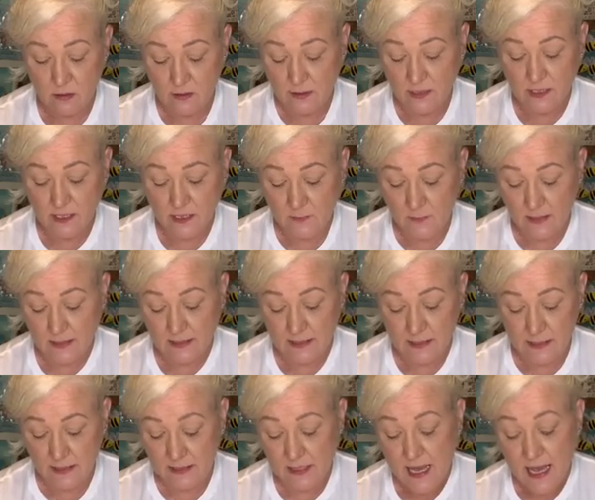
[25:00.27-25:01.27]
Six by
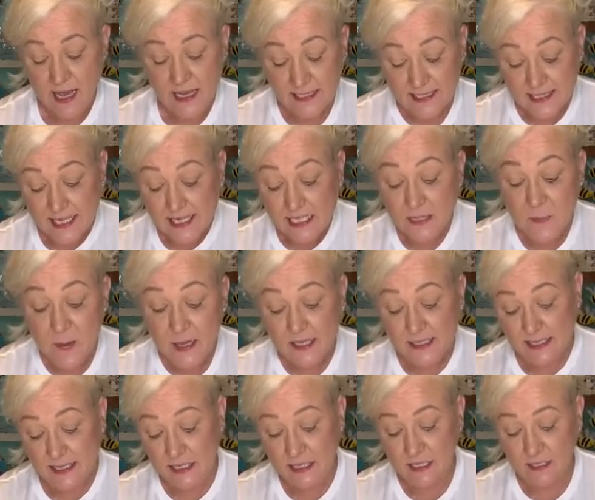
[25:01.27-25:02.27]
six. Six by
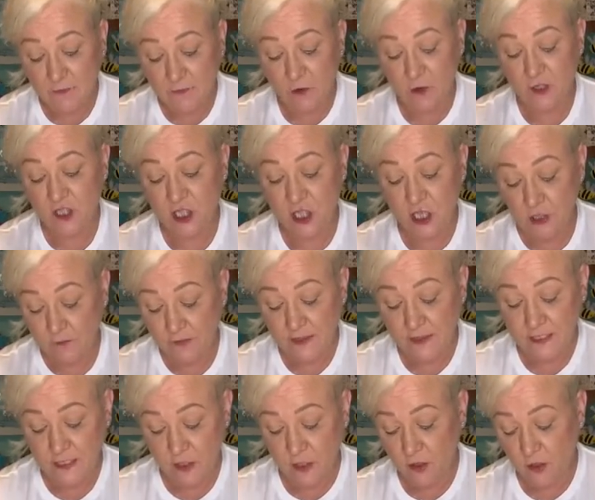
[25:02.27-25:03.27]
six for a shelf
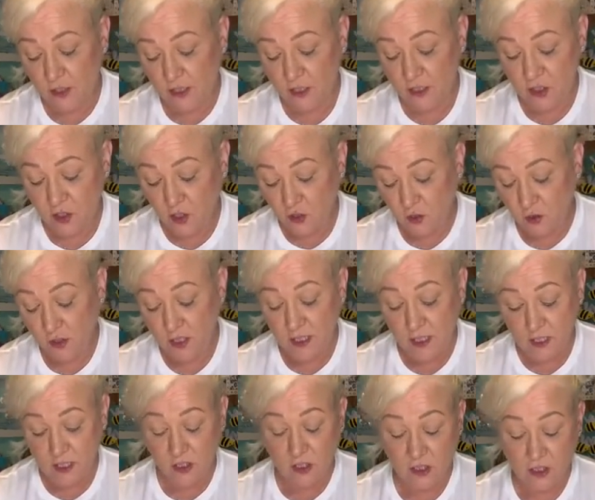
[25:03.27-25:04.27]
sitter is
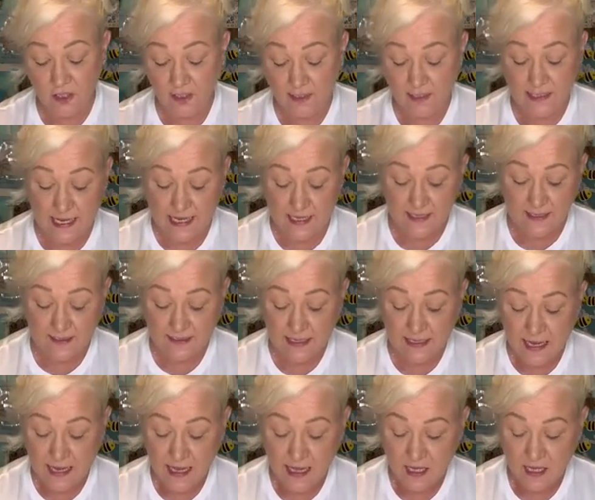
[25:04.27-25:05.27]
usually a good size
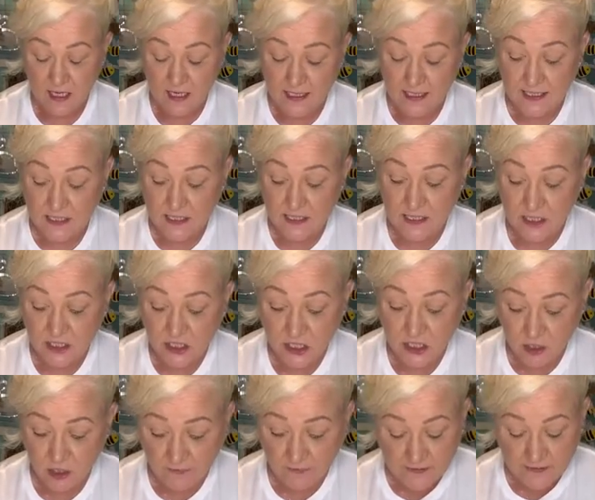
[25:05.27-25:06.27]
because the
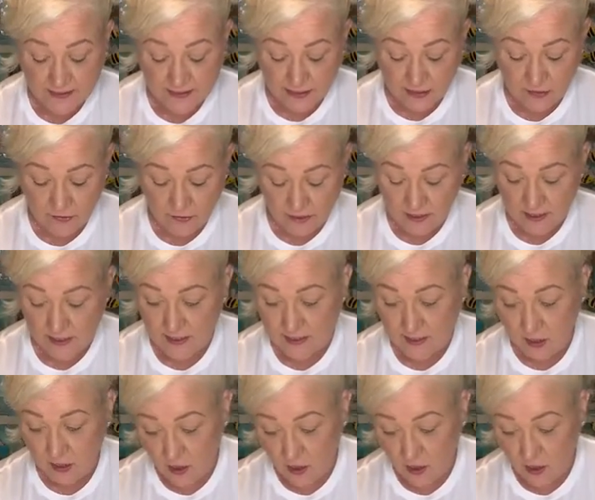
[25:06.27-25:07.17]
surface area is